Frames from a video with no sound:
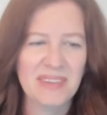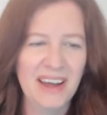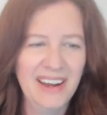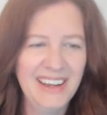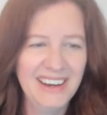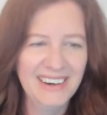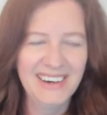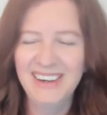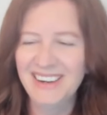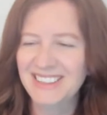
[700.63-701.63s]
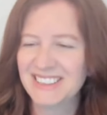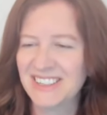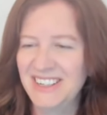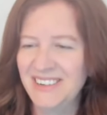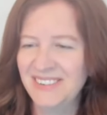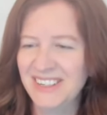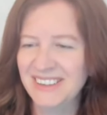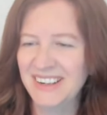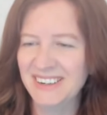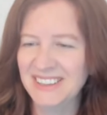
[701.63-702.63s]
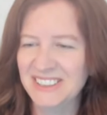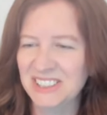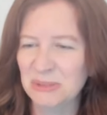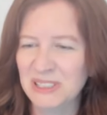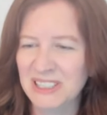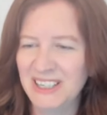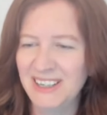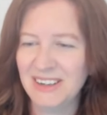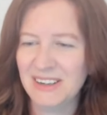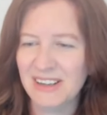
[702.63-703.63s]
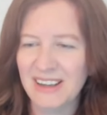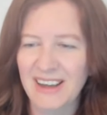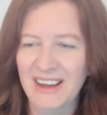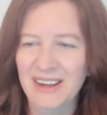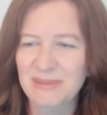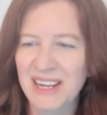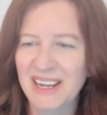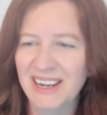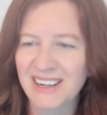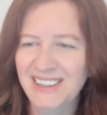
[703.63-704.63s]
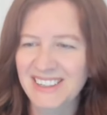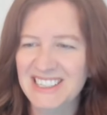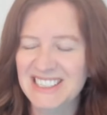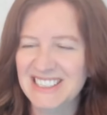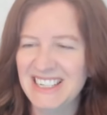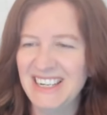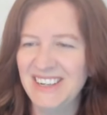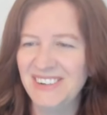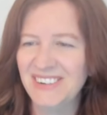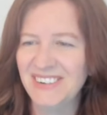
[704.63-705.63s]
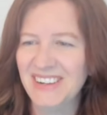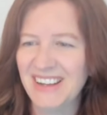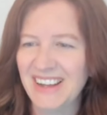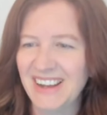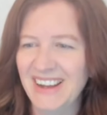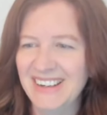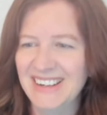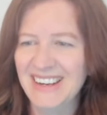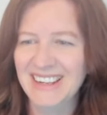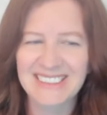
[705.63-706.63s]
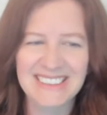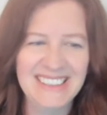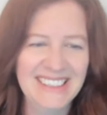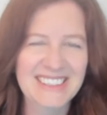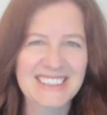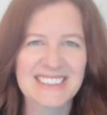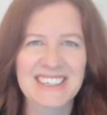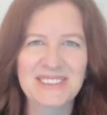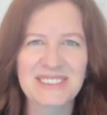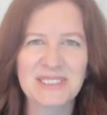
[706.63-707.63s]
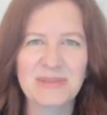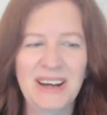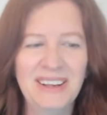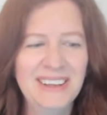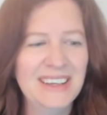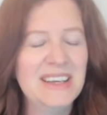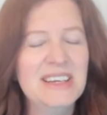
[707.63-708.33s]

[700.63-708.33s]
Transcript: Hi, Gary. It's a good evening there in Germany. Anne, good to see you. And Nancy, good to see you as well.